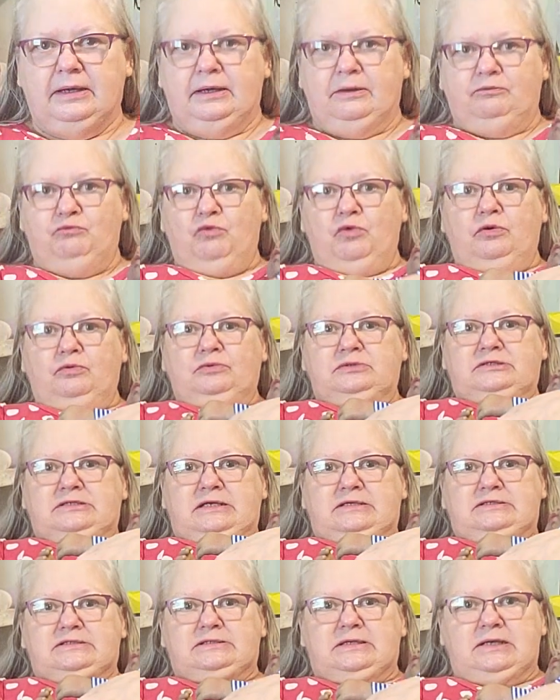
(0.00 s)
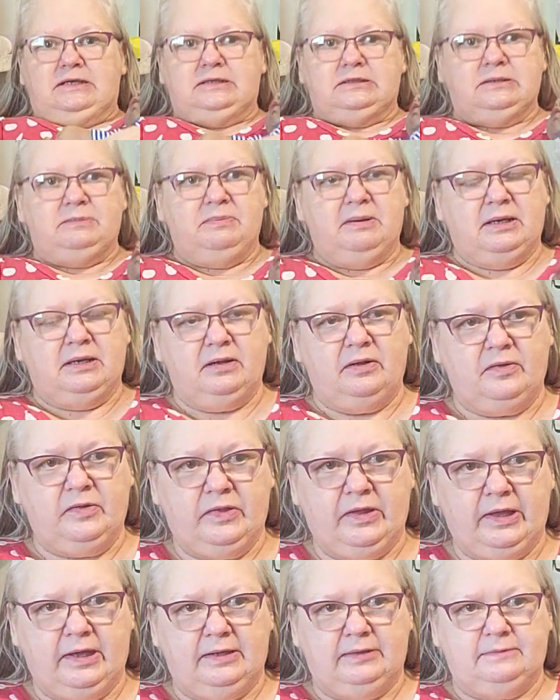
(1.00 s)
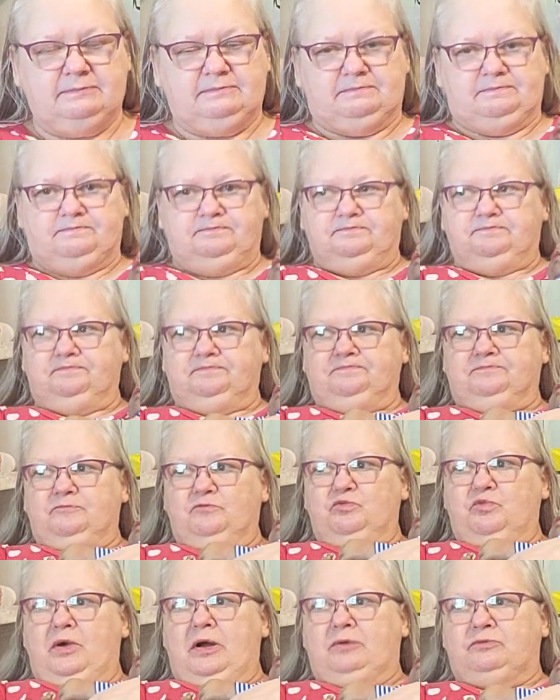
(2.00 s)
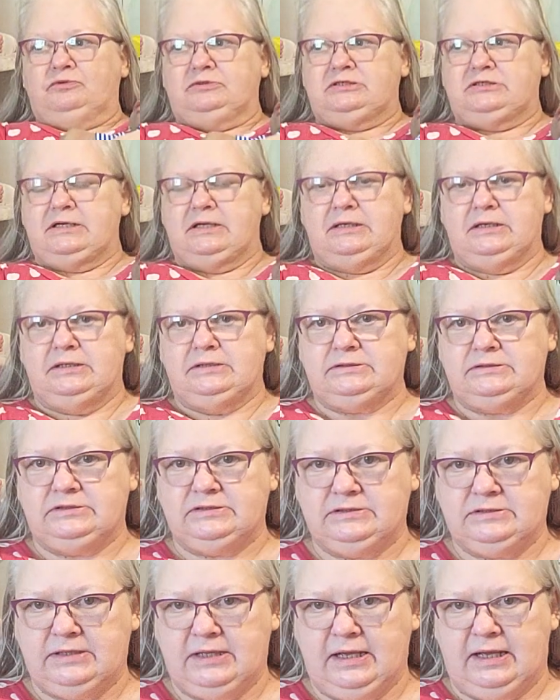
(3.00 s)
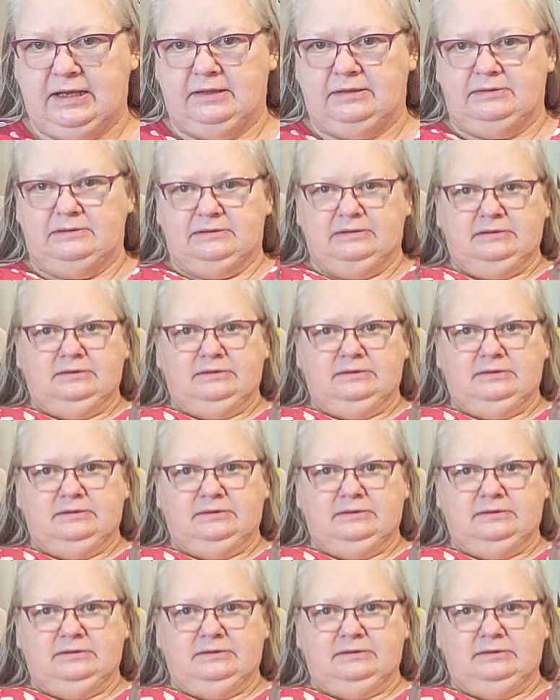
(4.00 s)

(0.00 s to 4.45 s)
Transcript: And what was I saying about all that? Why was I getting to that?